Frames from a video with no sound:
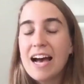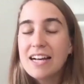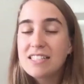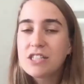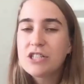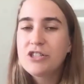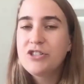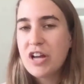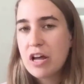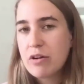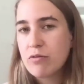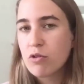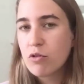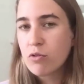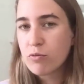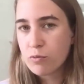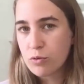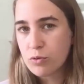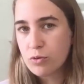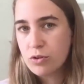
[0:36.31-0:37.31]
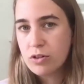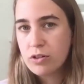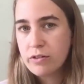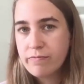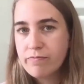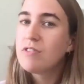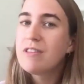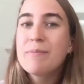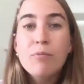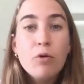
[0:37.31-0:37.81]
As a general
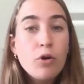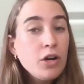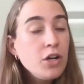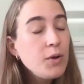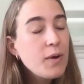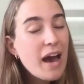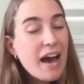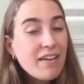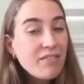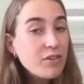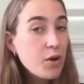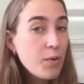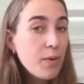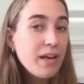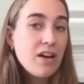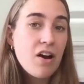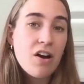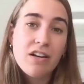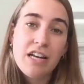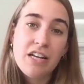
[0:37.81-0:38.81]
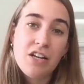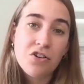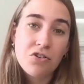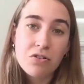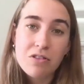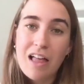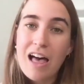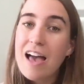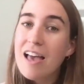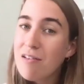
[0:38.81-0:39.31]
rule, the more you have going on in your
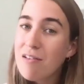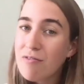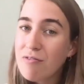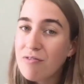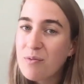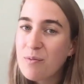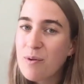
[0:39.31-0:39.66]
life,